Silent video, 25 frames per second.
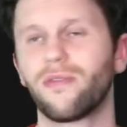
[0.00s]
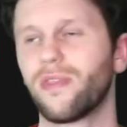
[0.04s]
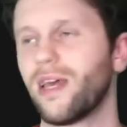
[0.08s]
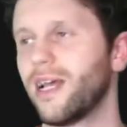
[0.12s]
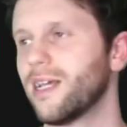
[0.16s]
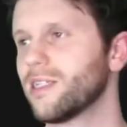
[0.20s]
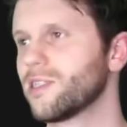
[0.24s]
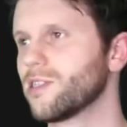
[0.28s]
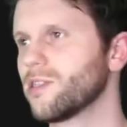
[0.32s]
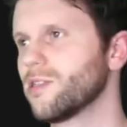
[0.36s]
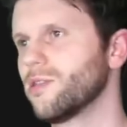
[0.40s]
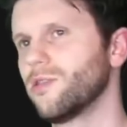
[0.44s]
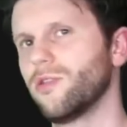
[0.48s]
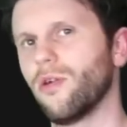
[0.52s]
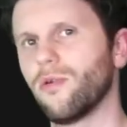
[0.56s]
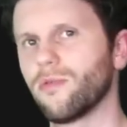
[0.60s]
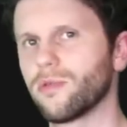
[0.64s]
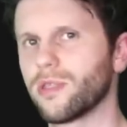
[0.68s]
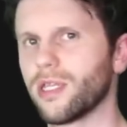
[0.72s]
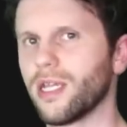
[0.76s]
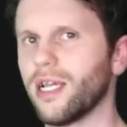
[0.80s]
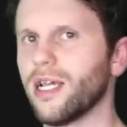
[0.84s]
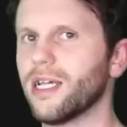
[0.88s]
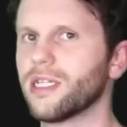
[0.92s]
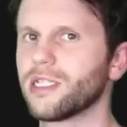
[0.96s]
that's
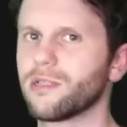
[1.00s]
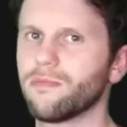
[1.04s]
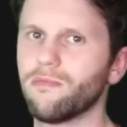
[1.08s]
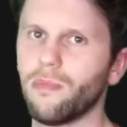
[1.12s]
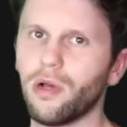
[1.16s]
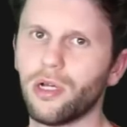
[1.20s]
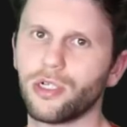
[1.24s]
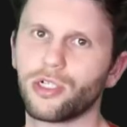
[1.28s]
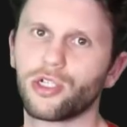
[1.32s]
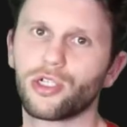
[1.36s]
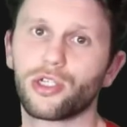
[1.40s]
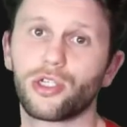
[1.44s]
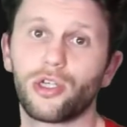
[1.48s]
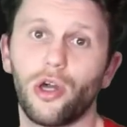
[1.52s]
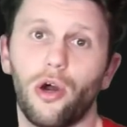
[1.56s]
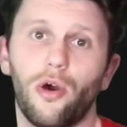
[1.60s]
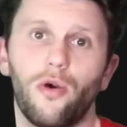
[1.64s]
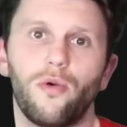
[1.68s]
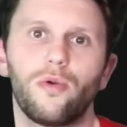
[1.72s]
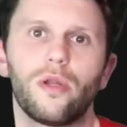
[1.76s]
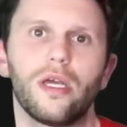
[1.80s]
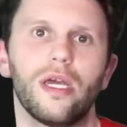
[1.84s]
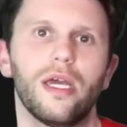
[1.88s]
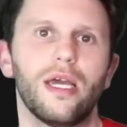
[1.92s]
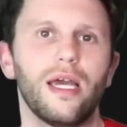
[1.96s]
not as much
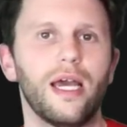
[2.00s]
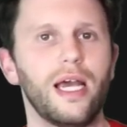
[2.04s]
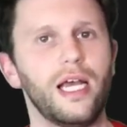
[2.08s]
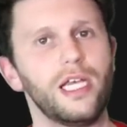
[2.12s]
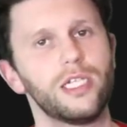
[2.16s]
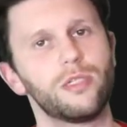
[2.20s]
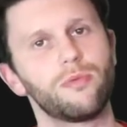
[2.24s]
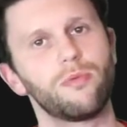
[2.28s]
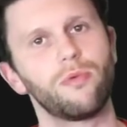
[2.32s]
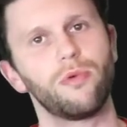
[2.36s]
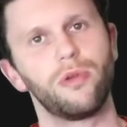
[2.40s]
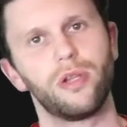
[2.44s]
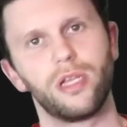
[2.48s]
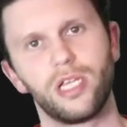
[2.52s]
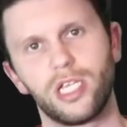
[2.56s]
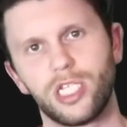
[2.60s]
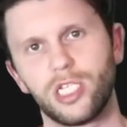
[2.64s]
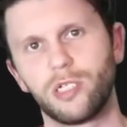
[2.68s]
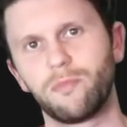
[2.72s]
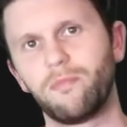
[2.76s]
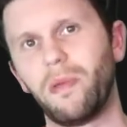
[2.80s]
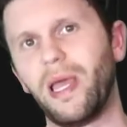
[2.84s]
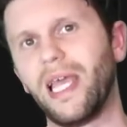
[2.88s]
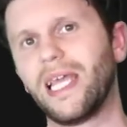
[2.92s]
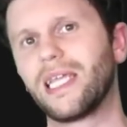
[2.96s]
gold as we would
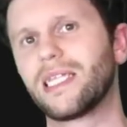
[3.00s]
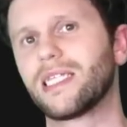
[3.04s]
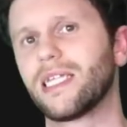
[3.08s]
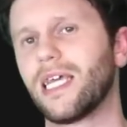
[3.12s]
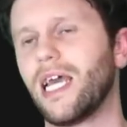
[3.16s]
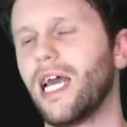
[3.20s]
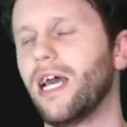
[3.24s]
expect,